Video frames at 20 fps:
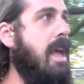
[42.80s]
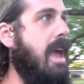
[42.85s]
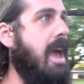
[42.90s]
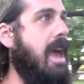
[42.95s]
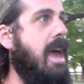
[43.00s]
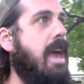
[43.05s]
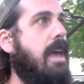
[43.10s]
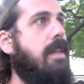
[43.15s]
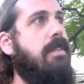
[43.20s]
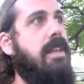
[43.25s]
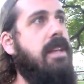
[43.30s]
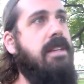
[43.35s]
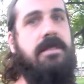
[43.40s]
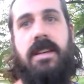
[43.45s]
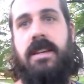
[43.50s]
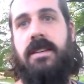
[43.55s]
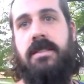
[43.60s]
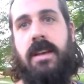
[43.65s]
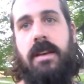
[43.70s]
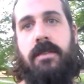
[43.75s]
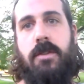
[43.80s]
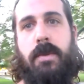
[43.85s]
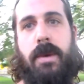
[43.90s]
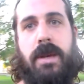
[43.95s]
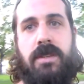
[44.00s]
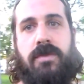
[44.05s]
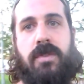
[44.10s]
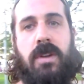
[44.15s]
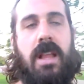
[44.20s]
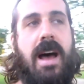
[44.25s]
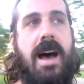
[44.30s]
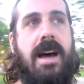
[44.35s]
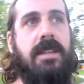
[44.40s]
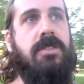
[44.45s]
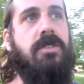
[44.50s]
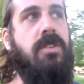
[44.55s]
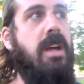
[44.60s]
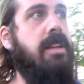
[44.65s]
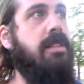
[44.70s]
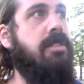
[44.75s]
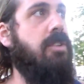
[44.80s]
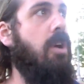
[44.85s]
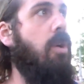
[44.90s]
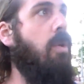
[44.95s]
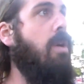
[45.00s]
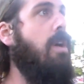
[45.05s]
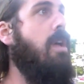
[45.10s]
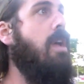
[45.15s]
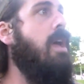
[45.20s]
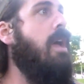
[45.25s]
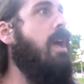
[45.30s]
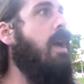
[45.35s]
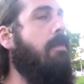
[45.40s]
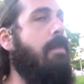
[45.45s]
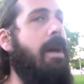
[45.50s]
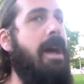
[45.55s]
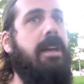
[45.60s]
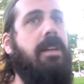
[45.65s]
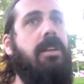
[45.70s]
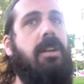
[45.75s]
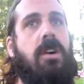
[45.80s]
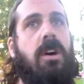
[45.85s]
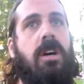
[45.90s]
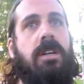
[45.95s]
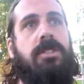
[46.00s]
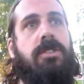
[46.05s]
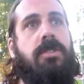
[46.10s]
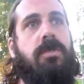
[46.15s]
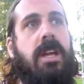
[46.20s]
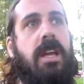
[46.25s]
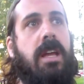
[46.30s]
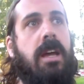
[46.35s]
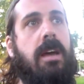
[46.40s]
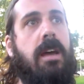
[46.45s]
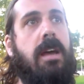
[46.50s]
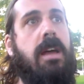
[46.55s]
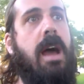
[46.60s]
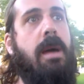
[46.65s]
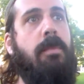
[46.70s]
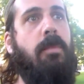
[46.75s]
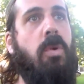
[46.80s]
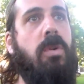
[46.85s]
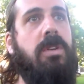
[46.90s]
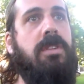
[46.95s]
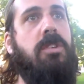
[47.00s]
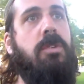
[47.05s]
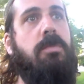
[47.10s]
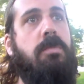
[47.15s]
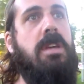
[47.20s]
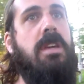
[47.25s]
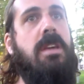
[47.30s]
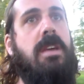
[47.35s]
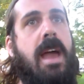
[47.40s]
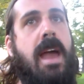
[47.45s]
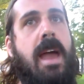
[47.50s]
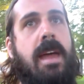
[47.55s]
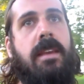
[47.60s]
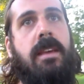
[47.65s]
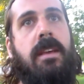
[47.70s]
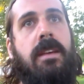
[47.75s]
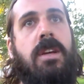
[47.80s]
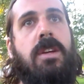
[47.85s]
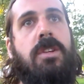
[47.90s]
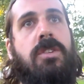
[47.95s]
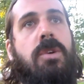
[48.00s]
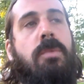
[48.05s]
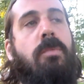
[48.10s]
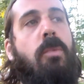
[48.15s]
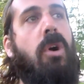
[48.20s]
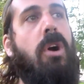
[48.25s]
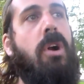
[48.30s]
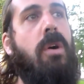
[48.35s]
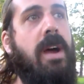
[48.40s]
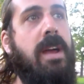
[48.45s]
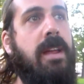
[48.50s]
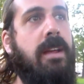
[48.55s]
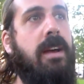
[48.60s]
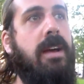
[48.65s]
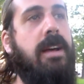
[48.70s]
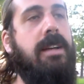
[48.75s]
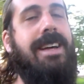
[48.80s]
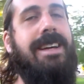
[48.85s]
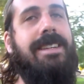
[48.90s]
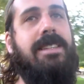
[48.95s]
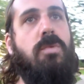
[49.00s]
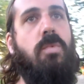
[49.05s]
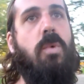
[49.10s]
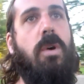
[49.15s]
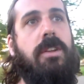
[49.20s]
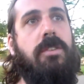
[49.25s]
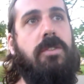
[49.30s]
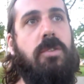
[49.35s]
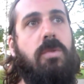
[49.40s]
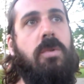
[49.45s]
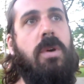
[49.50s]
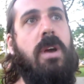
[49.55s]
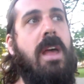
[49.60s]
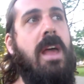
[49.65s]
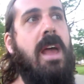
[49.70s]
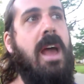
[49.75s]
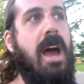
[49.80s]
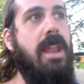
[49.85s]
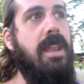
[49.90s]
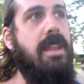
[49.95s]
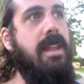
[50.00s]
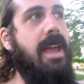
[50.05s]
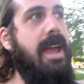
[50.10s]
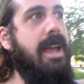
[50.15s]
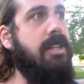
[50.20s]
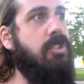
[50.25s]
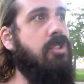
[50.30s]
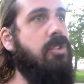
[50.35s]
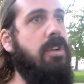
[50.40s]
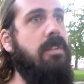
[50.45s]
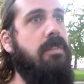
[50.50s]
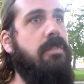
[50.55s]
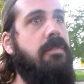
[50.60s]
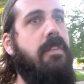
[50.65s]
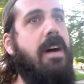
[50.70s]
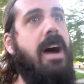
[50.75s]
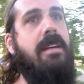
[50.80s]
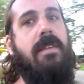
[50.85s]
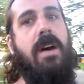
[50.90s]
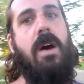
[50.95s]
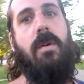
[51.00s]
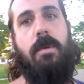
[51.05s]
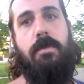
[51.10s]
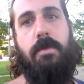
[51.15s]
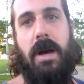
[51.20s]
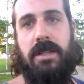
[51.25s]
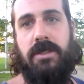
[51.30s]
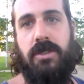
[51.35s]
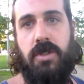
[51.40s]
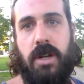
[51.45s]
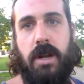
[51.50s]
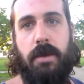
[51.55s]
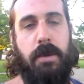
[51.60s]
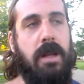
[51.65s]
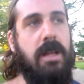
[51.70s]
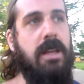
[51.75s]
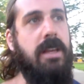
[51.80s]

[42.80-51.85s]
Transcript: and they say save the best for last, right? So back into Costa Rica. I'm going to be heading tomorrow. I didn't want to do an extra 5-hour bus trip